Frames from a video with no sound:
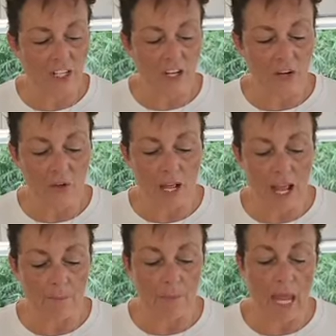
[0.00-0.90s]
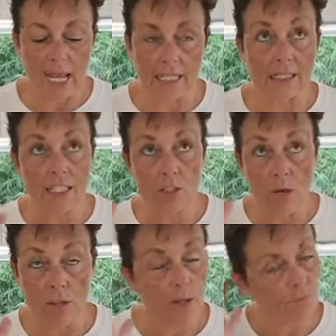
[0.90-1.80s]
You know, um, and this
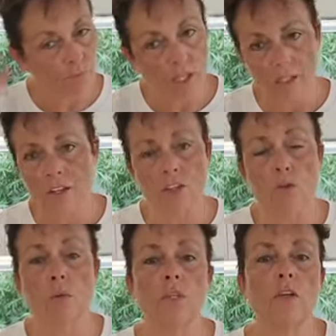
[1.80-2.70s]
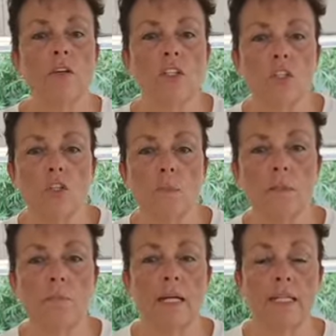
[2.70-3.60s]
weather, nothing wrong with going to the shops and
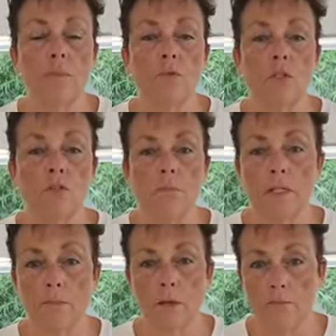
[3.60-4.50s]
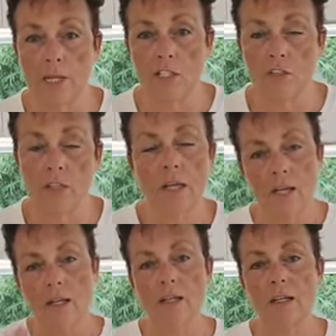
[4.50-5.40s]
buying that beautiful butter puff pastry,
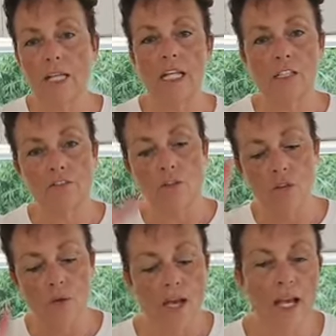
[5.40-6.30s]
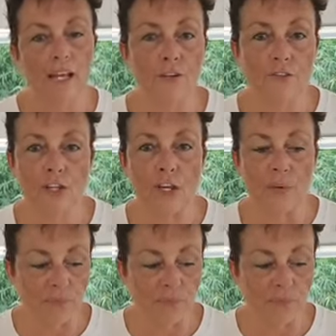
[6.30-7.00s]
cutting it into four, and off you go.